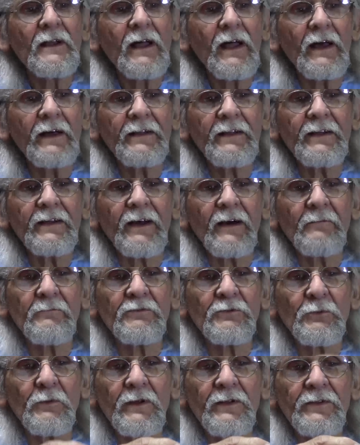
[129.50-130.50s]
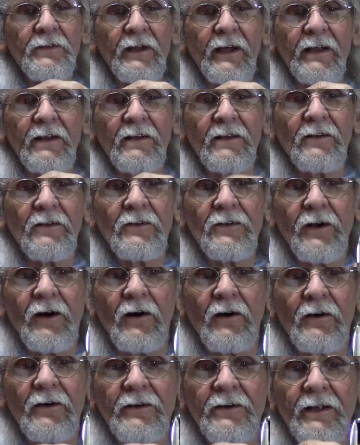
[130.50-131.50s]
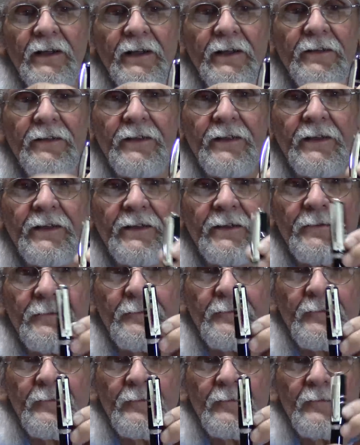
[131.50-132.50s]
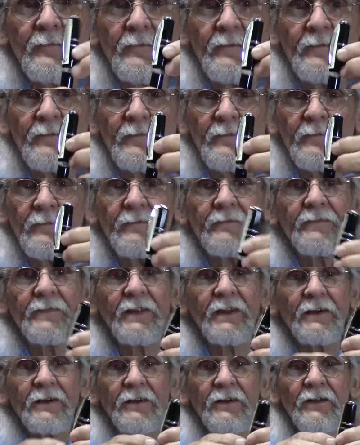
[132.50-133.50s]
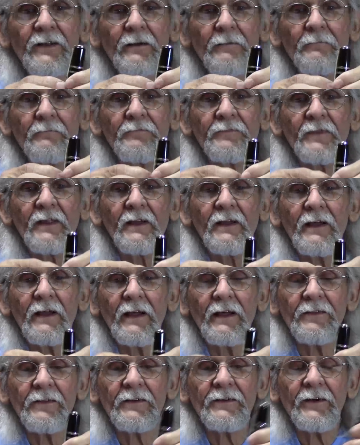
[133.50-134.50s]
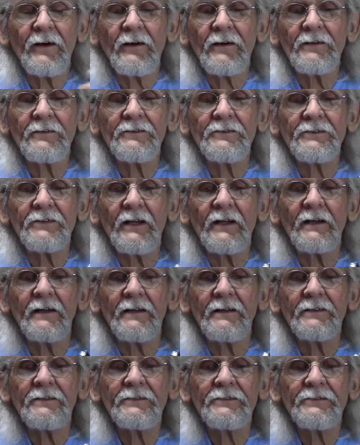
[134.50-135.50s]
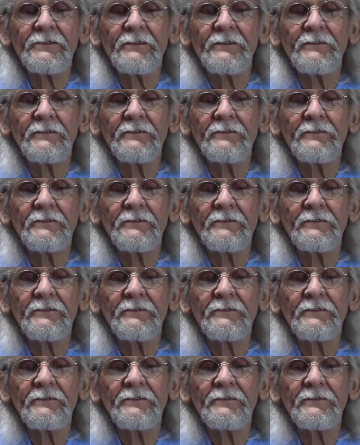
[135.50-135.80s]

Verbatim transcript: And it comes with a little card in the clip. And the card says,